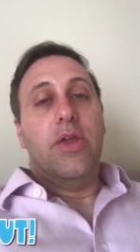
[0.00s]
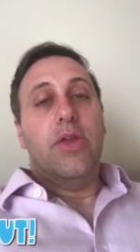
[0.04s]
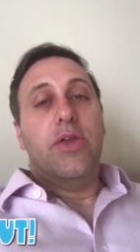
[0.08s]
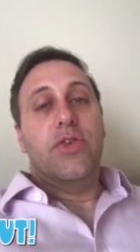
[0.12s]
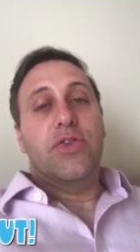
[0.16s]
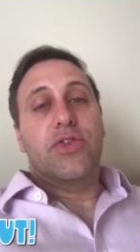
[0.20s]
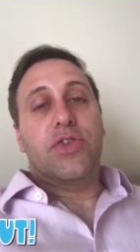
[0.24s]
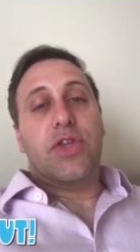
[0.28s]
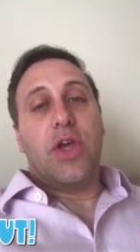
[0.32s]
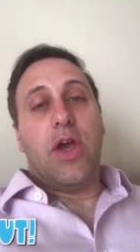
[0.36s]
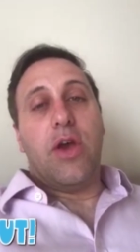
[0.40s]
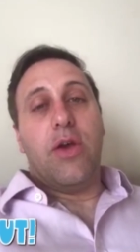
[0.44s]

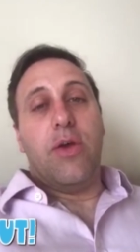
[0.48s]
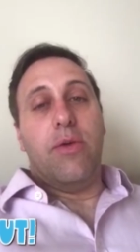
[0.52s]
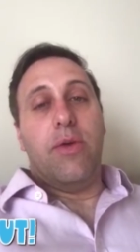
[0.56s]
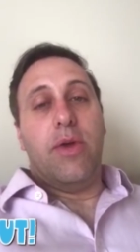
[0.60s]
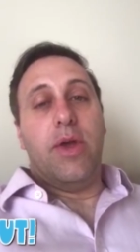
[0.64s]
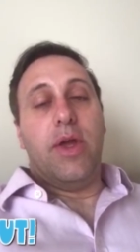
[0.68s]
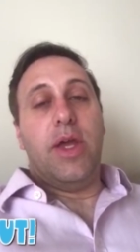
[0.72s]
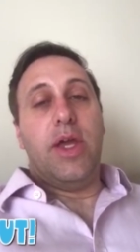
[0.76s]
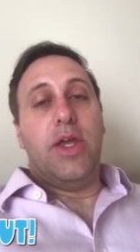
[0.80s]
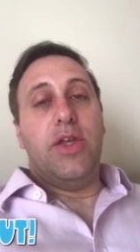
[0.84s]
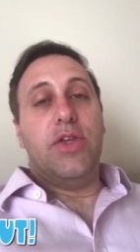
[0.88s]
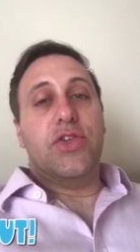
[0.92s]
So,
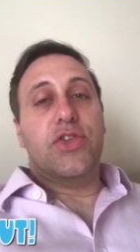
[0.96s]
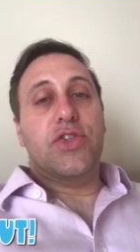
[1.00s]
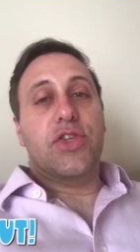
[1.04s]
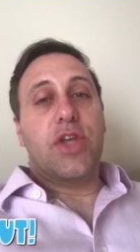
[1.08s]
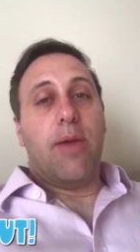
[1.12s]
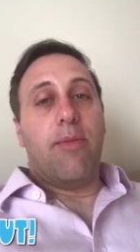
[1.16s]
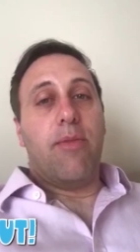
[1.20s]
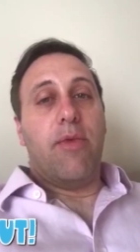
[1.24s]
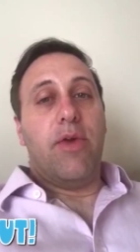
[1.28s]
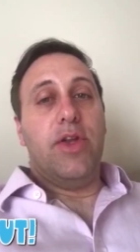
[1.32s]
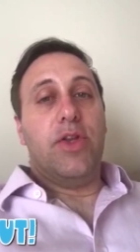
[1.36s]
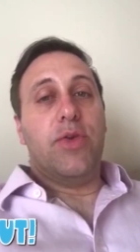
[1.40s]
in
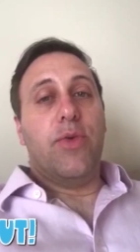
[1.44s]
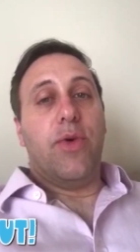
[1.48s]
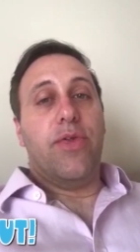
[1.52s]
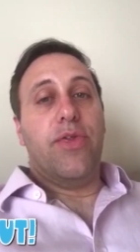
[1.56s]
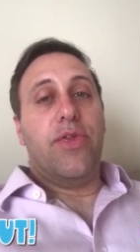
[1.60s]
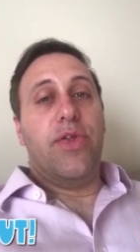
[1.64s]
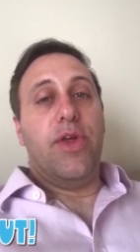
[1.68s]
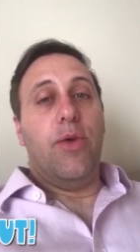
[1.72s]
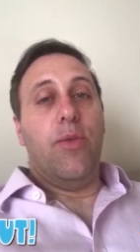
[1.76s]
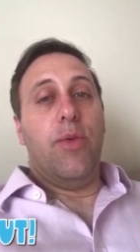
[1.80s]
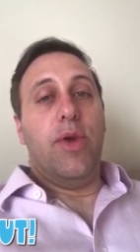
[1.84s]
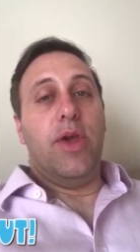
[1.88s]
summary, do I
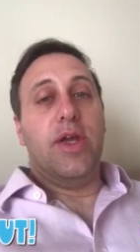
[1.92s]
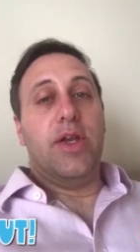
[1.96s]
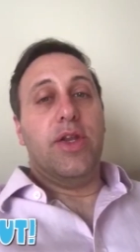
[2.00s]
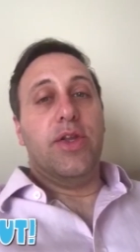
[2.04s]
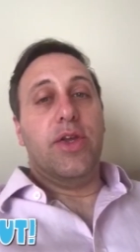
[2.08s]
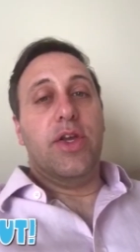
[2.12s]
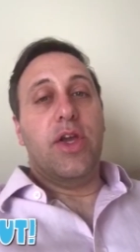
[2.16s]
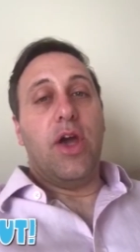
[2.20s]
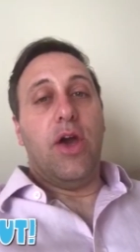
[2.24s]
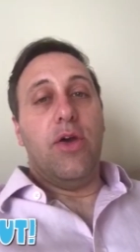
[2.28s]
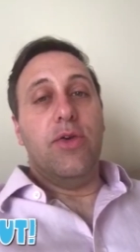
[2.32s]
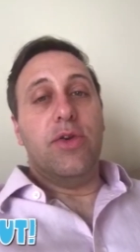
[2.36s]
think we're going to
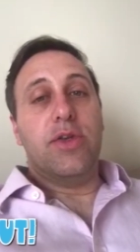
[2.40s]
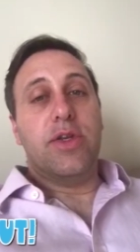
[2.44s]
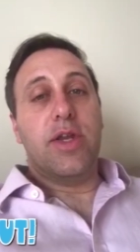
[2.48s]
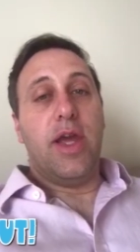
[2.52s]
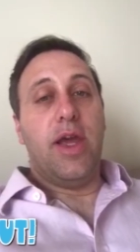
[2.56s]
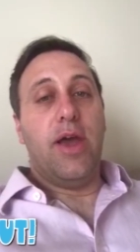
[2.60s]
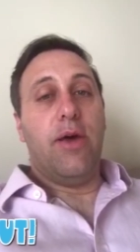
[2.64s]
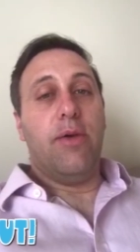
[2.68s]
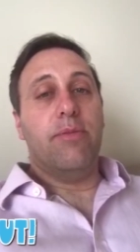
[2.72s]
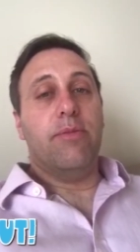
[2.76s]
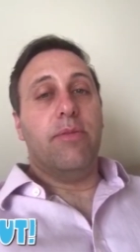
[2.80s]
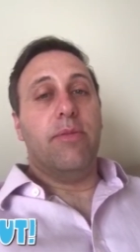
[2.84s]
go
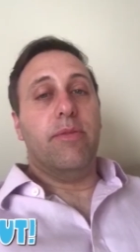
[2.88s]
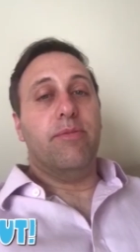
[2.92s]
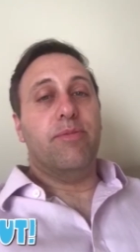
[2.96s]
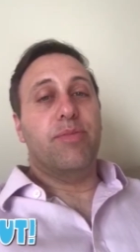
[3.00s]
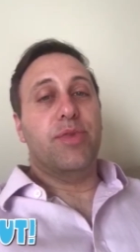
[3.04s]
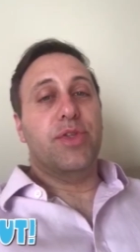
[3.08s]
down?